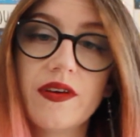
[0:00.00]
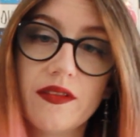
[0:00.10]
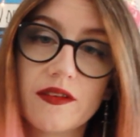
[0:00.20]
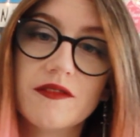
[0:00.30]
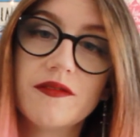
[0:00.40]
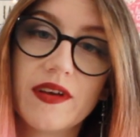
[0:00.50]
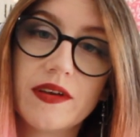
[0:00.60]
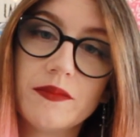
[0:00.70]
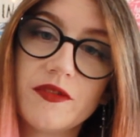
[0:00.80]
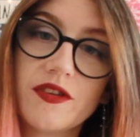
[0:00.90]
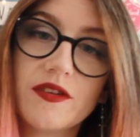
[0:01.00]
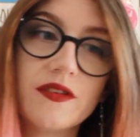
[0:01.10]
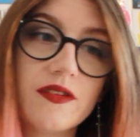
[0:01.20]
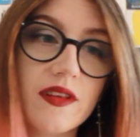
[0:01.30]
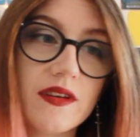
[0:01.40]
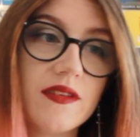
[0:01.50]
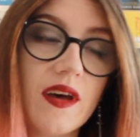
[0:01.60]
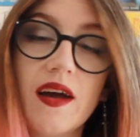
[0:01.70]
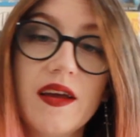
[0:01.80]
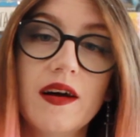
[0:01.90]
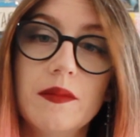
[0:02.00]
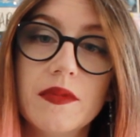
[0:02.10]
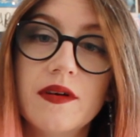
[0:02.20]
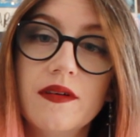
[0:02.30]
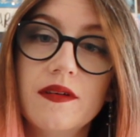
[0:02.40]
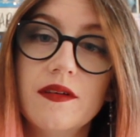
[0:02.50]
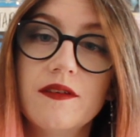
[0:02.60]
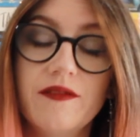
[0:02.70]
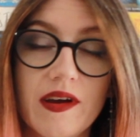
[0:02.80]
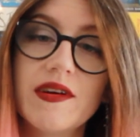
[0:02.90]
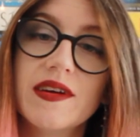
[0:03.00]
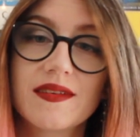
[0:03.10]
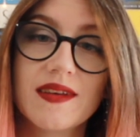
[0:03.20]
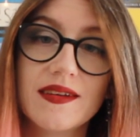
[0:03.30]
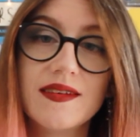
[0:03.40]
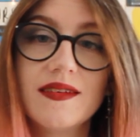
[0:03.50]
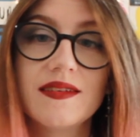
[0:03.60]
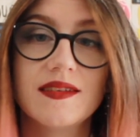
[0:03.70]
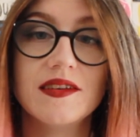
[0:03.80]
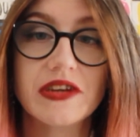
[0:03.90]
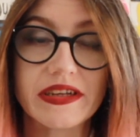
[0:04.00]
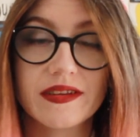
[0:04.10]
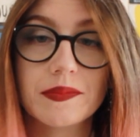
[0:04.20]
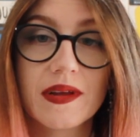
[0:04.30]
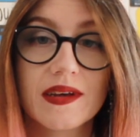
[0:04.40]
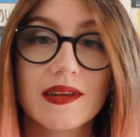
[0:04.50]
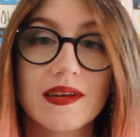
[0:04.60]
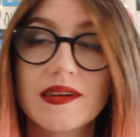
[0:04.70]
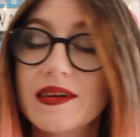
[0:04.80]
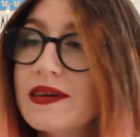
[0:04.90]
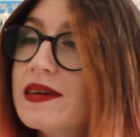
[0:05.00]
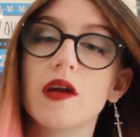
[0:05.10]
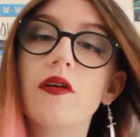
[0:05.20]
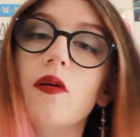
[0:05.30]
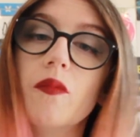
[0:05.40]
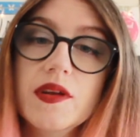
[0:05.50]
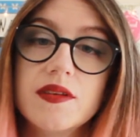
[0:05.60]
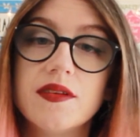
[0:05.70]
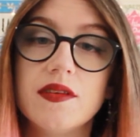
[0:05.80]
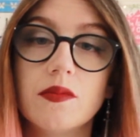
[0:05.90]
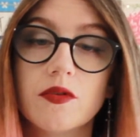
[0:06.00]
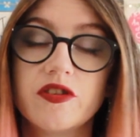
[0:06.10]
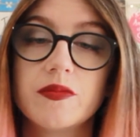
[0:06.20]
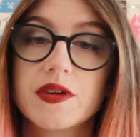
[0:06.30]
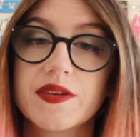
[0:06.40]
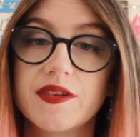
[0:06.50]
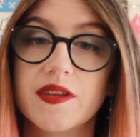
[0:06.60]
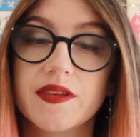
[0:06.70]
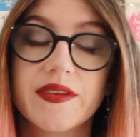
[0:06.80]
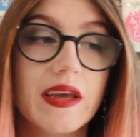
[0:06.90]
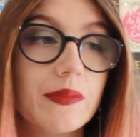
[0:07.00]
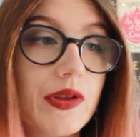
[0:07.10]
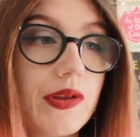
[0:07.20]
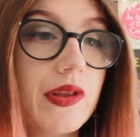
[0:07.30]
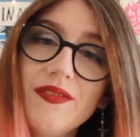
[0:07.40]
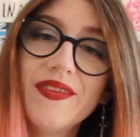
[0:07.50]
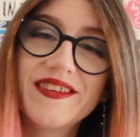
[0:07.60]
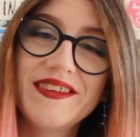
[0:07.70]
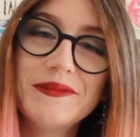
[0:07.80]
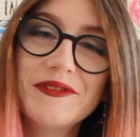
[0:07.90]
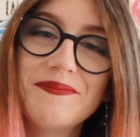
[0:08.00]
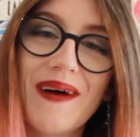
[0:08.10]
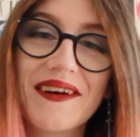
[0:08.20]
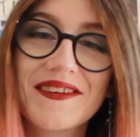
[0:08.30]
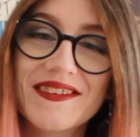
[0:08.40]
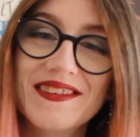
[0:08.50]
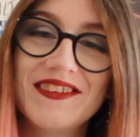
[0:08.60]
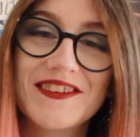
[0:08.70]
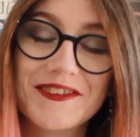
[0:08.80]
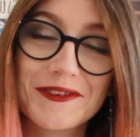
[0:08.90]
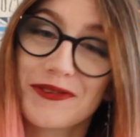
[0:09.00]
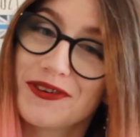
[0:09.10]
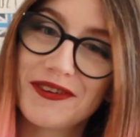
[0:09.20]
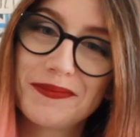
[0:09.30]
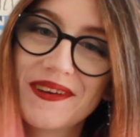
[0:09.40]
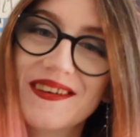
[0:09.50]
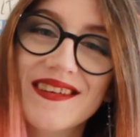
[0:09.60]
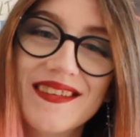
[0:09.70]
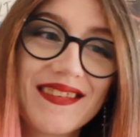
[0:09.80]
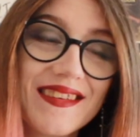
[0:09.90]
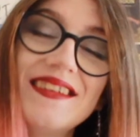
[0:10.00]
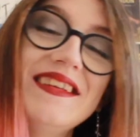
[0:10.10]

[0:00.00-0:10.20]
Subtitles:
further confirmed that I am very excited to see Jessie play Alina. I can't wait to see what she brings to the table. The scene with Bagro is just so good because